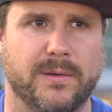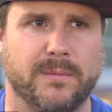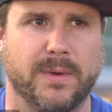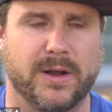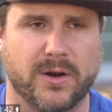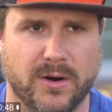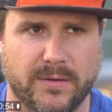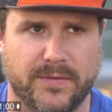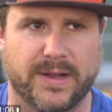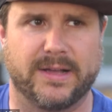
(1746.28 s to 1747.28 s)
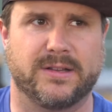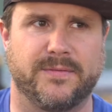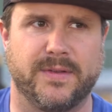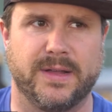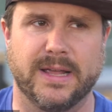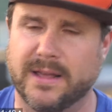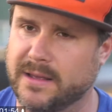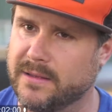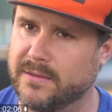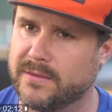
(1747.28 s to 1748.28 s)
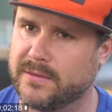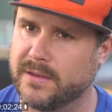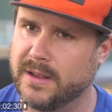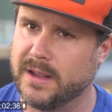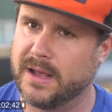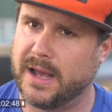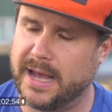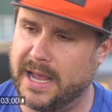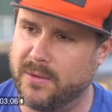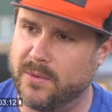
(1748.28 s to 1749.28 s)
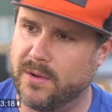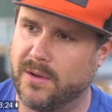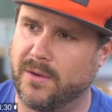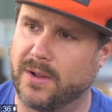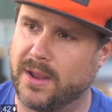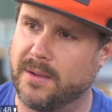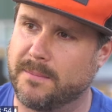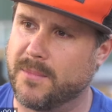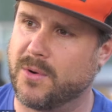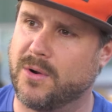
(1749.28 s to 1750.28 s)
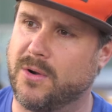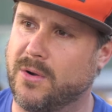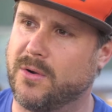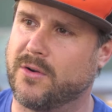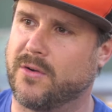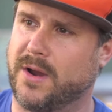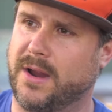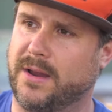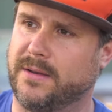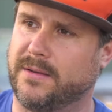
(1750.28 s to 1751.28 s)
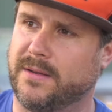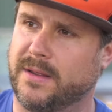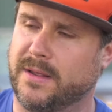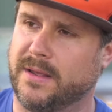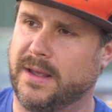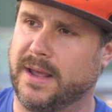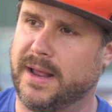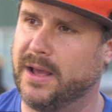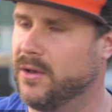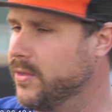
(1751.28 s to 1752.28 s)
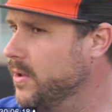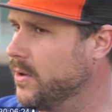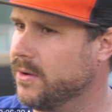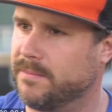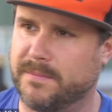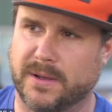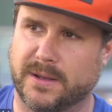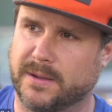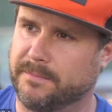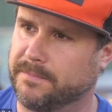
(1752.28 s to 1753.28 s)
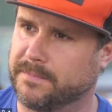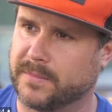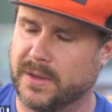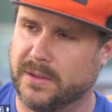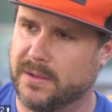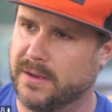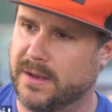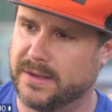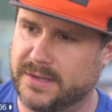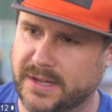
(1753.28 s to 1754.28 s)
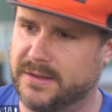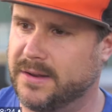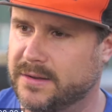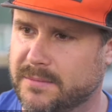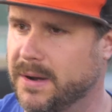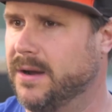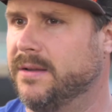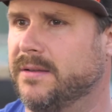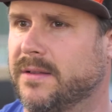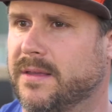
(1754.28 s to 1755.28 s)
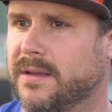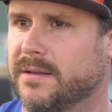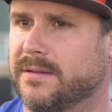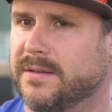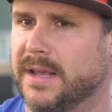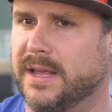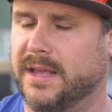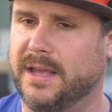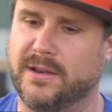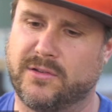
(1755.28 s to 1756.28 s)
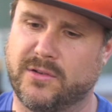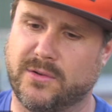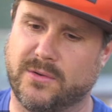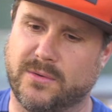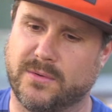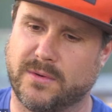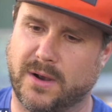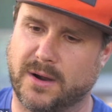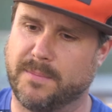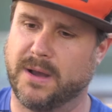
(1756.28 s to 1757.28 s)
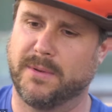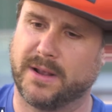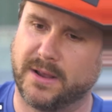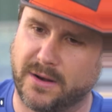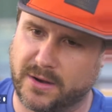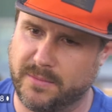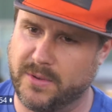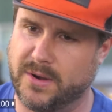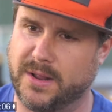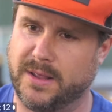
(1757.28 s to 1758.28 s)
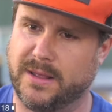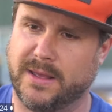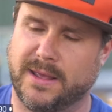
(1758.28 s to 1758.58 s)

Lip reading: my current philosophy is I will get more whole grain and healthier seeds and nuts and berries and things into our public and our community